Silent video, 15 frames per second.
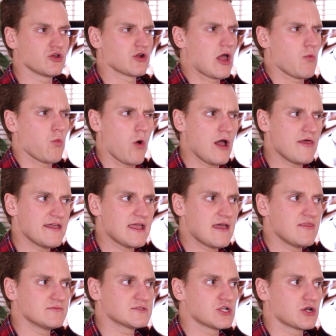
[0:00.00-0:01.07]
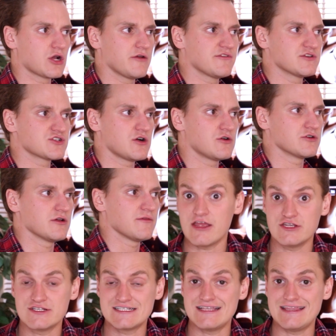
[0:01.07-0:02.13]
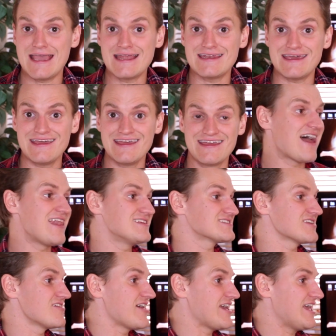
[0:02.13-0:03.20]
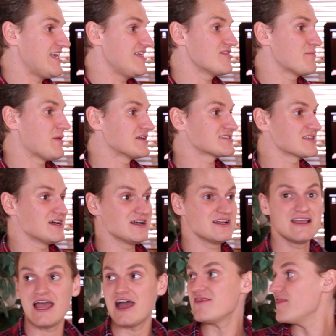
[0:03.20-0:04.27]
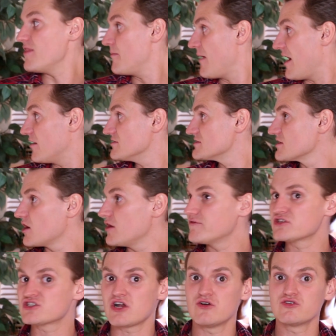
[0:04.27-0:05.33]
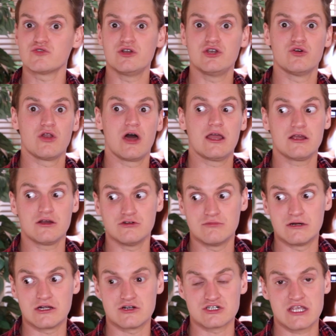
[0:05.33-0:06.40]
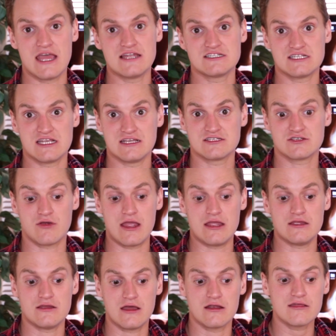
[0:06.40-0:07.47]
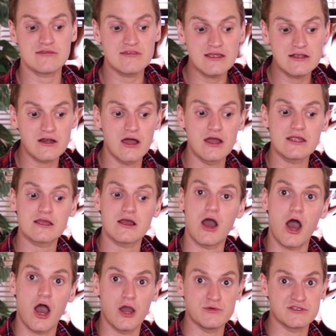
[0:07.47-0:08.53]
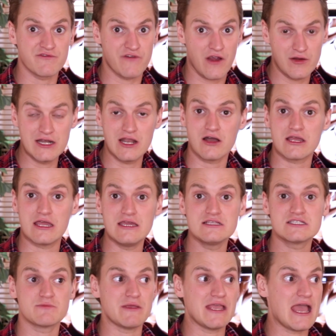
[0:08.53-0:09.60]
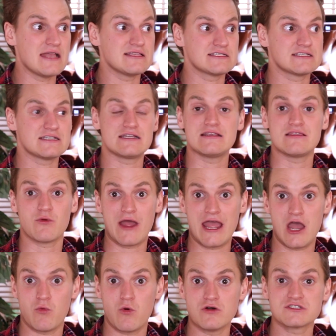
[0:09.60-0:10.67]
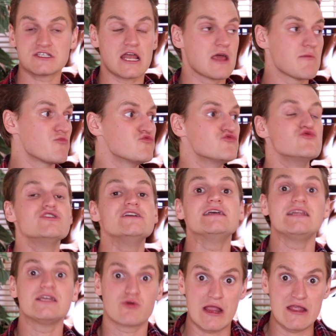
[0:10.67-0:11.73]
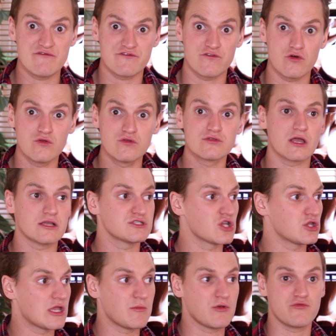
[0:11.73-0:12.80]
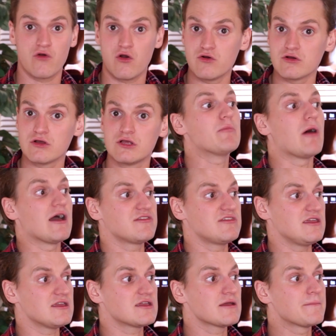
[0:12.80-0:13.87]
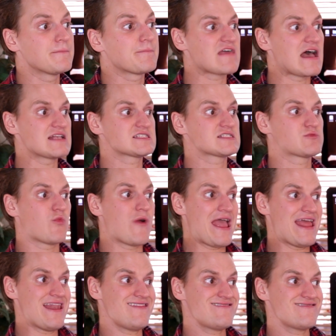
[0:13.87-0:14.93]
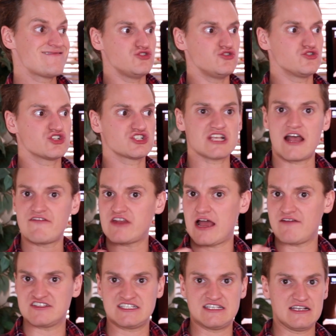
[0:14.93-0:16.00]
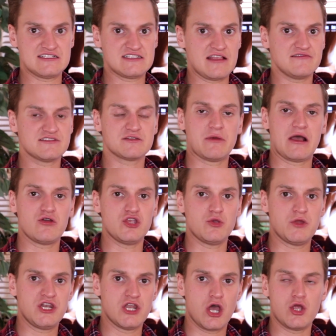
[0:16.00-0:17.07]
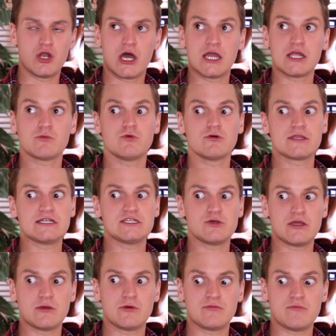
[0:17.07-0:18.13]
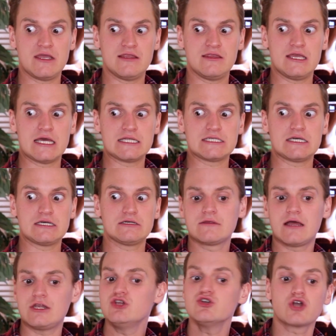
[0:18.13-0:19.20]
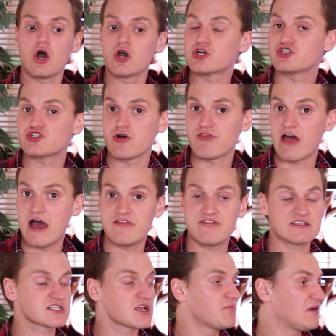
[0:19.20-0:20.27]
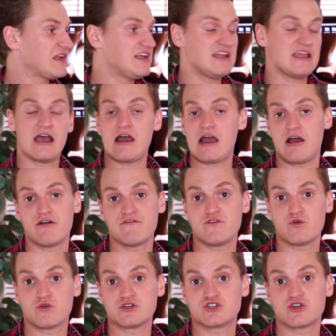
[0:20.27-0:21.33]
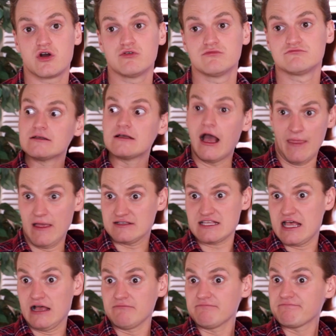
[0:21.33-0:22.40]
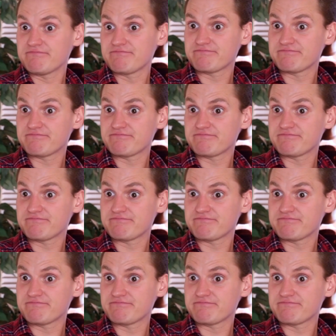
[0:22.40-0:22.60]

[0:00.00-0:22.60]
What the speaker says: And you're like, why are they getting them to look over the shoulder? Then you see the edit and it's like they hit the buzzer and then their parents look over the shoulder and you're like, oh my gosh, editing is great. And I think like I was very lucky to be edited in the way I was and I'm really grateful, like don't get me wrong, but I think that's when you just have to have a sixth sense about you and know like what they're doing with me in the edit. And you can't control that. That's completely out of your control. And that's that.